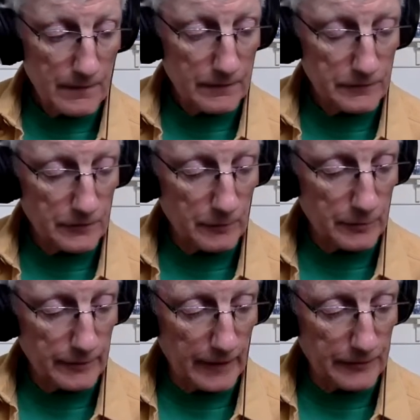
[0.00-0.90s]
So you're going to
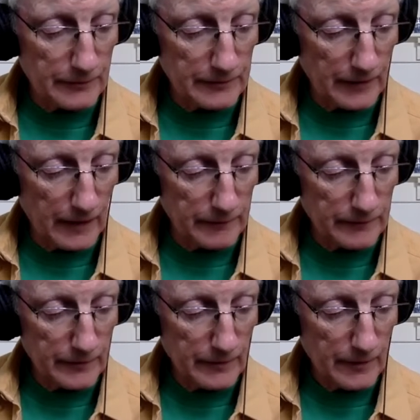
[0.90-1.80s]
play that 3 times.
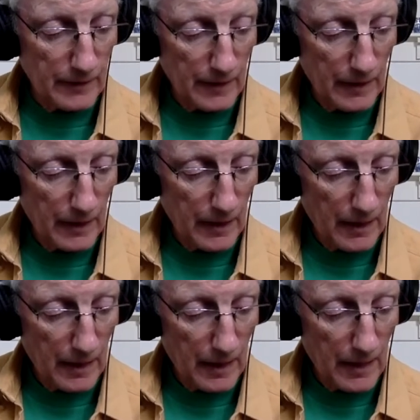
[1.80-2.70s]

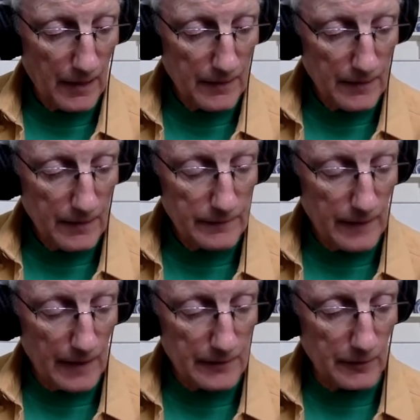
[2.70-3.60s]
Now
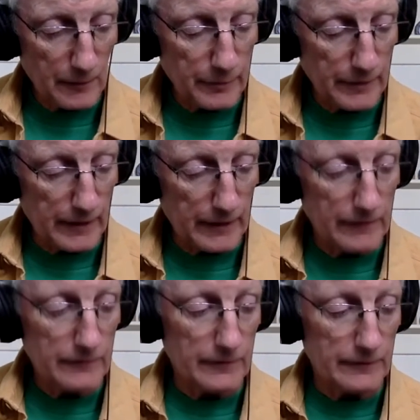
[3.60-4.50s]
you're going to play
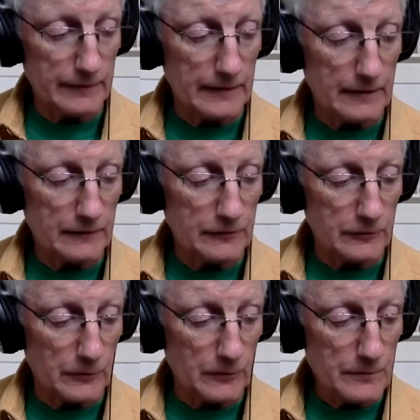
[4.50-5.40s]
the D at
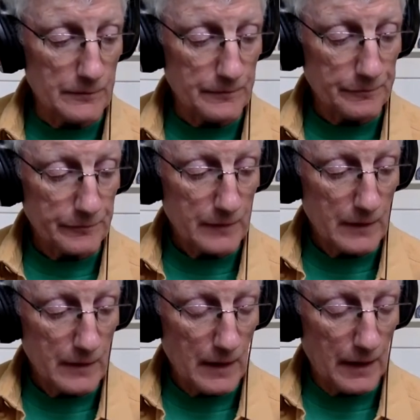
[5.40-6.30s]
2
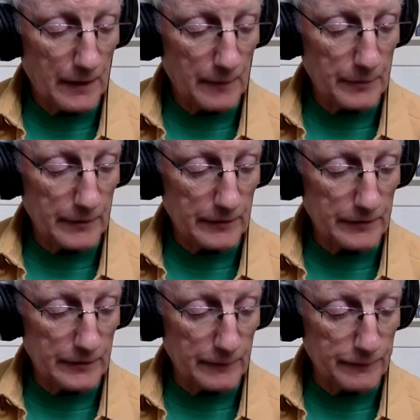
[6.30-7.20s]
and then play the
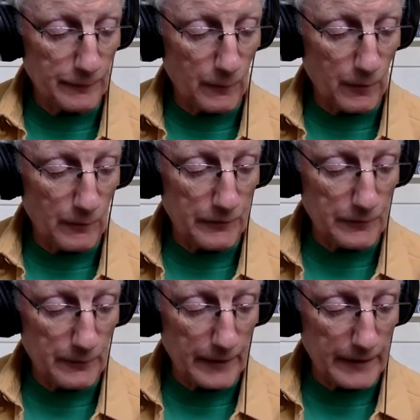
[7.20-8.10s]
D at 4 with your
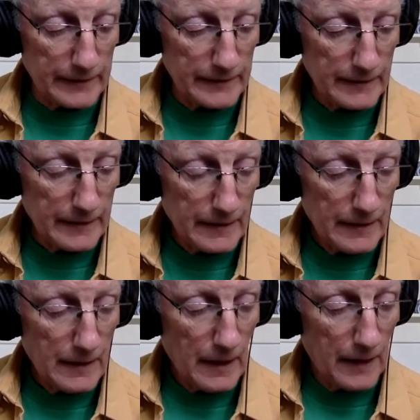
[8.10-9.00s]
ring,
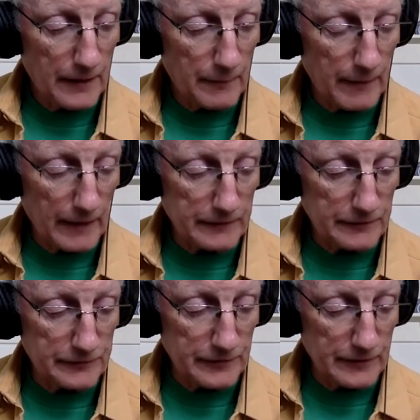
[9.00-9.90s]
and then back to
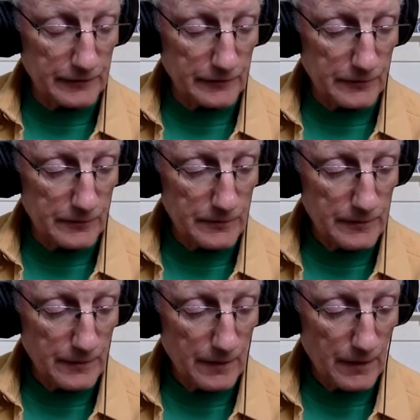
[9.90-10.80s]
G at 2,
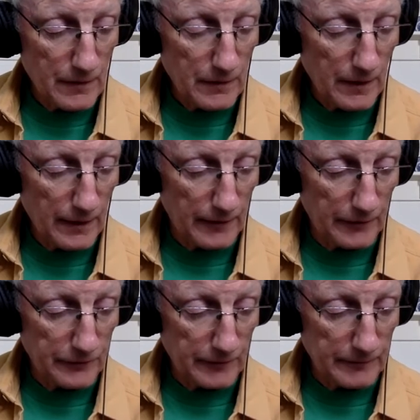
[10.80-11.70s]
and then the
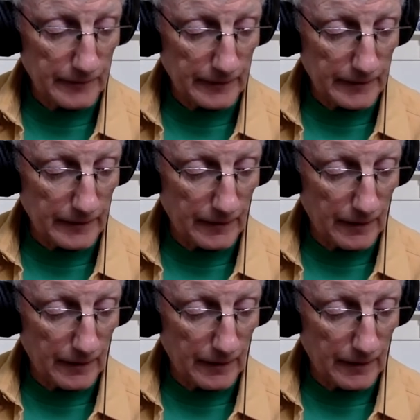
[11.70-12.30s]
same thing again.